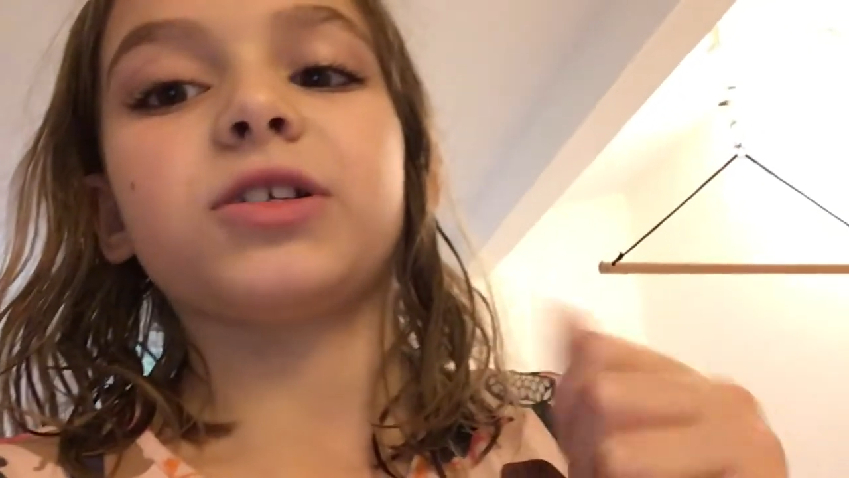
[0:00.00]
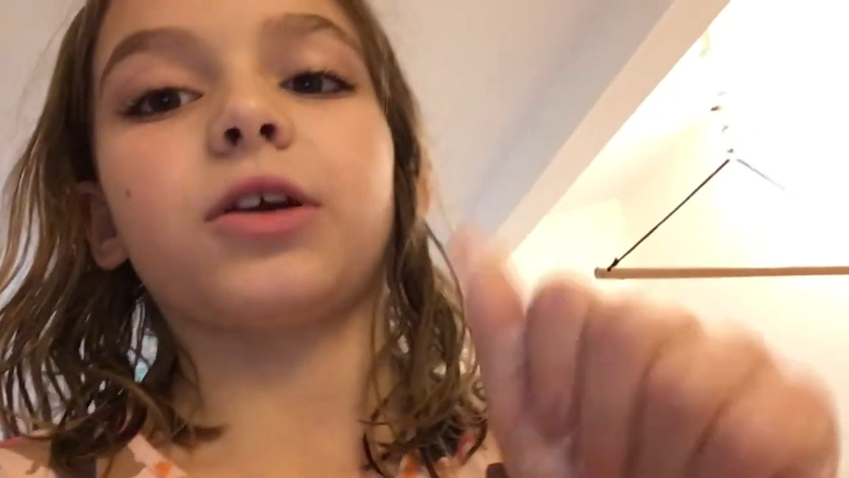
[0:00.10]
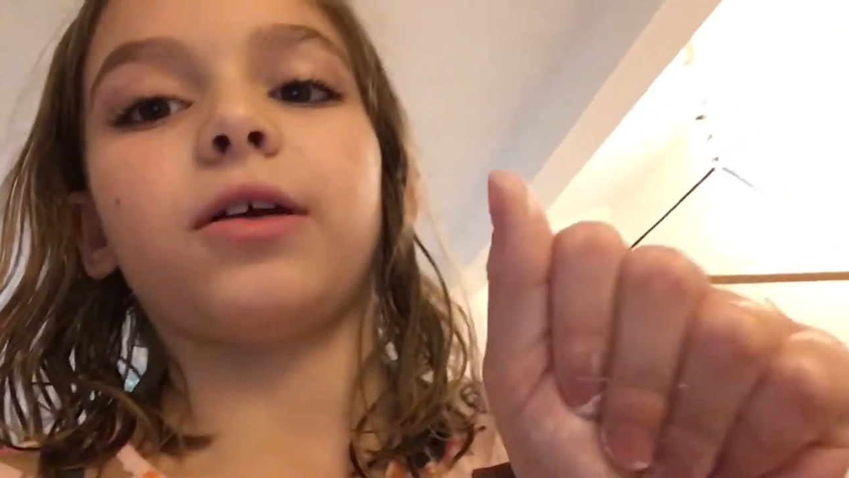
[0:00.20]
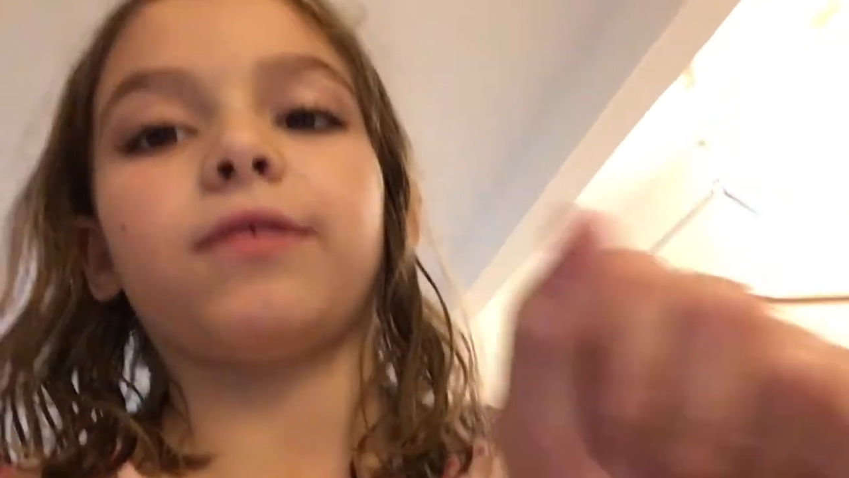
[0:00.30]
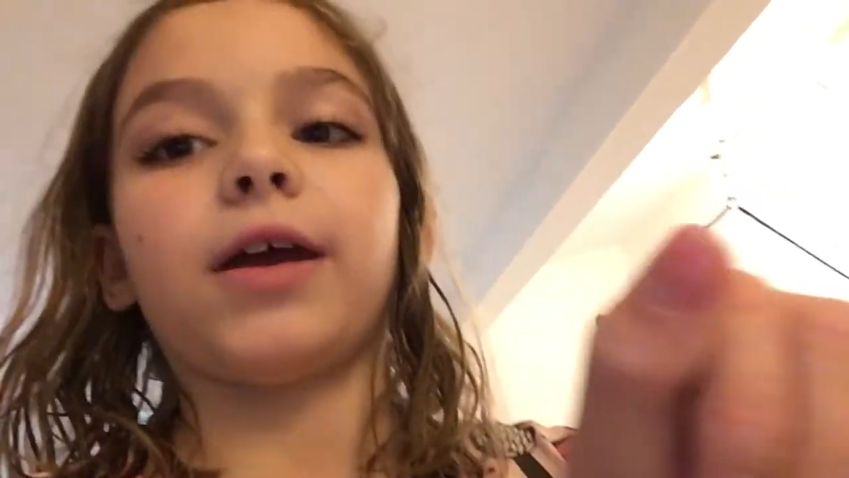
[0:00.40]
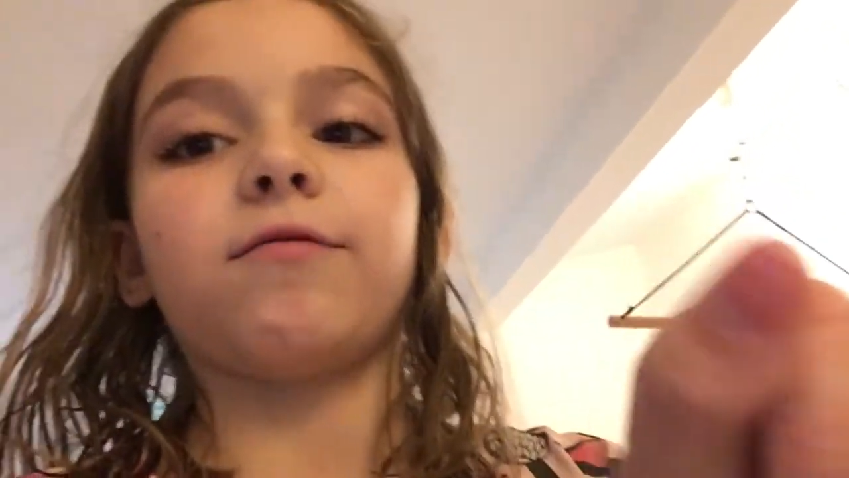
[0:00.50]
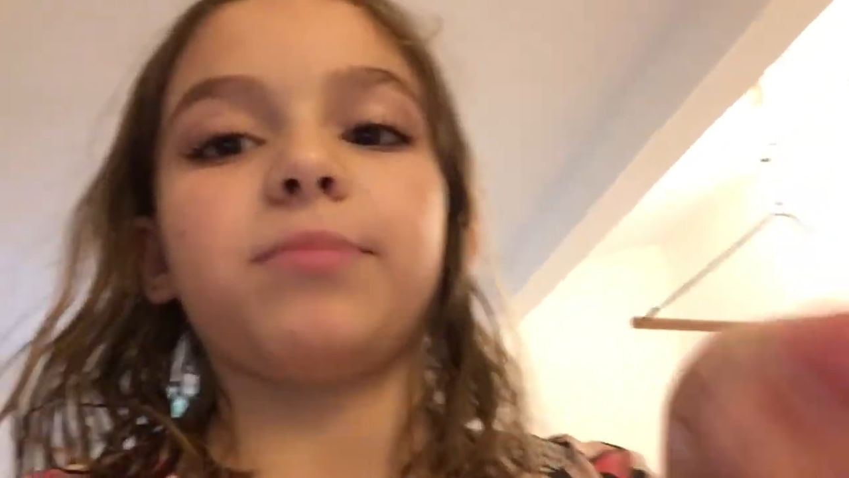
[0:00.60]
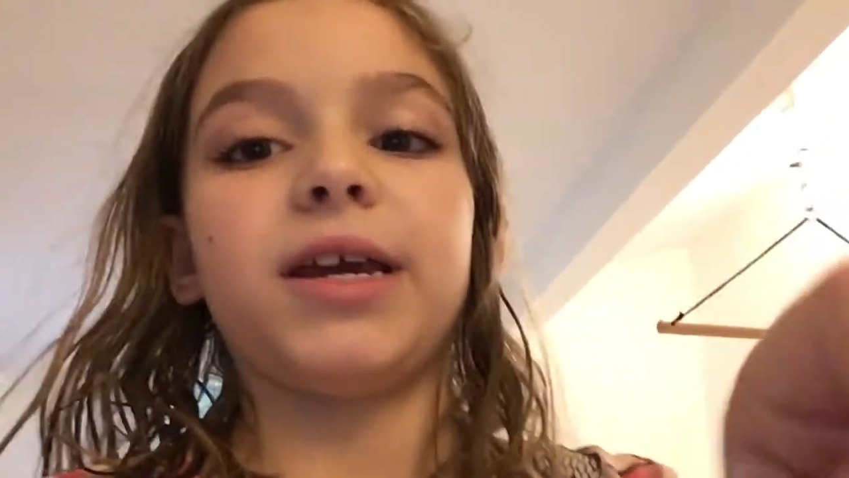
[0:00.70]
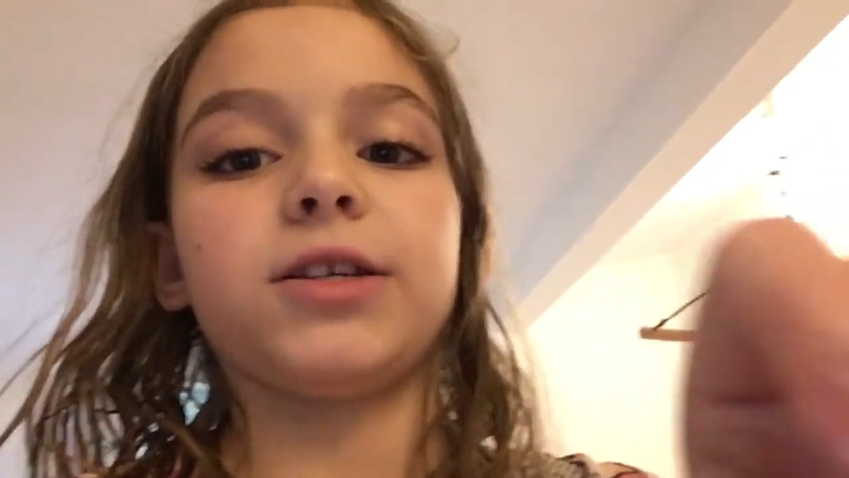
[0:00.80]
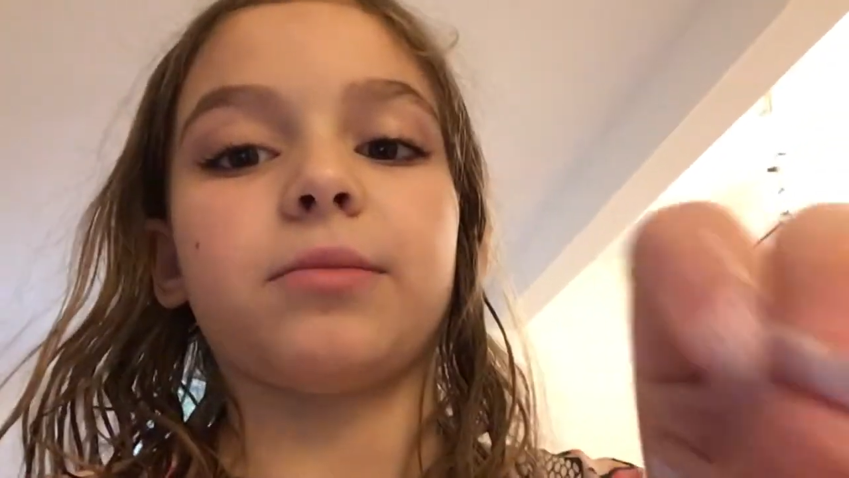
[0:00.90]
sorry if I have
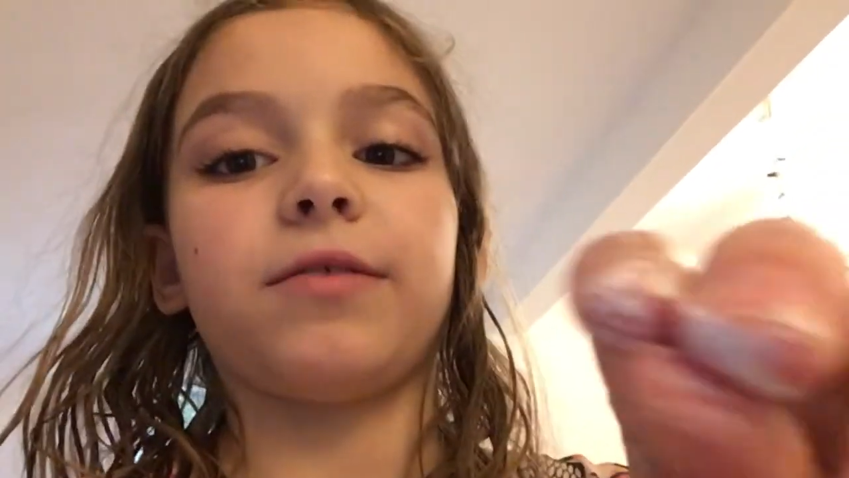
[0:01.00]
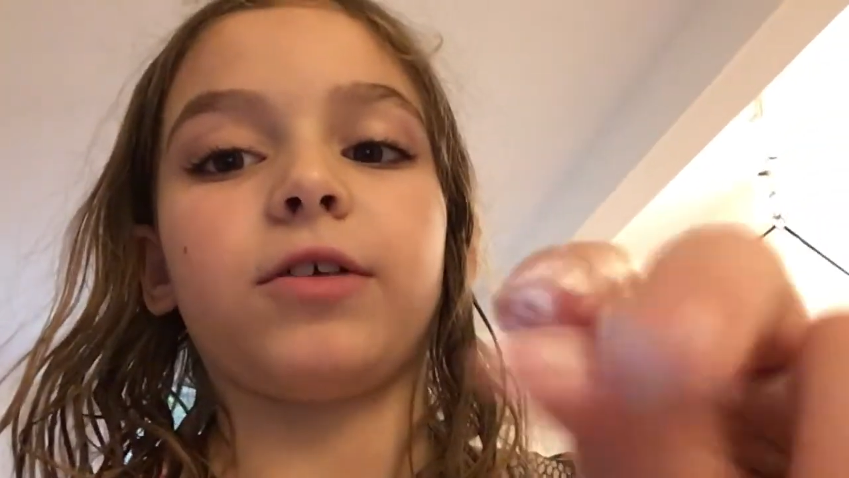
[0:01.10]
paint on my